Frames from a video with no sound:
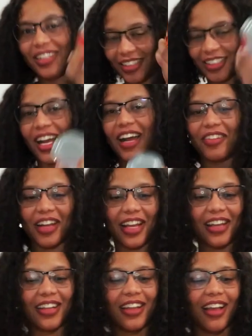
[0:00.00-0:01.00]
It's all
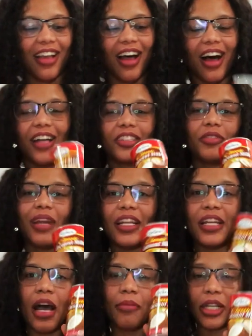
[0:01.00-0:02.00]
right. Uh, so right
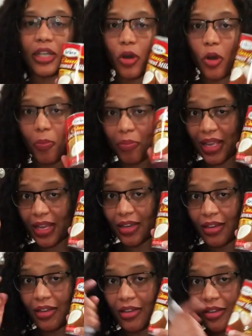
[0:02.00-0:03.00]
now, I'm gonna
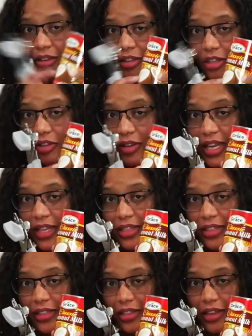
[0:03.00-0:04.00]
open the
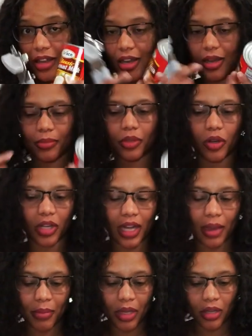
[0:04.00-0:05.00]
Grace um,
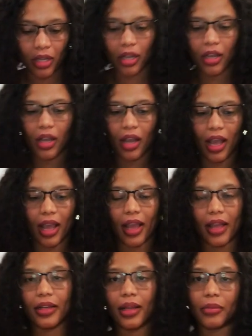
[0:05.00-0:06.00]
coconut milk,
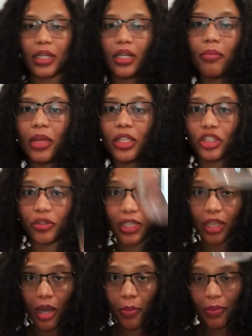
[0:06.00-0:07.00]
and I'm measure
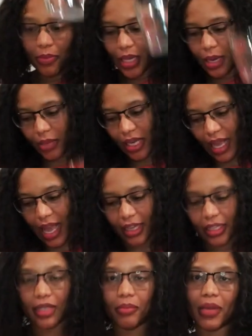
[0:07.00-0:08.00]
it up. Then I'm gonna add
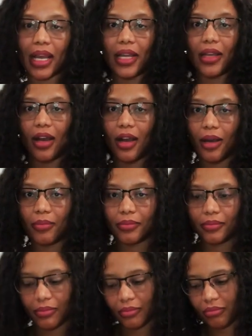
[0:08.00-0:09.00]
it in my, um,
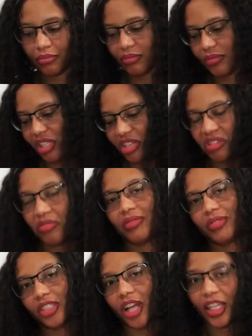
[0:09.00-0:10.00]
you know,
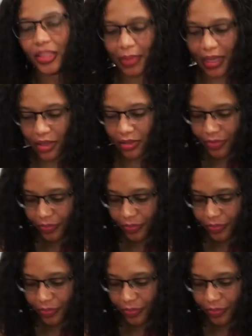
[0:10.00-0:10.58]
saucepan.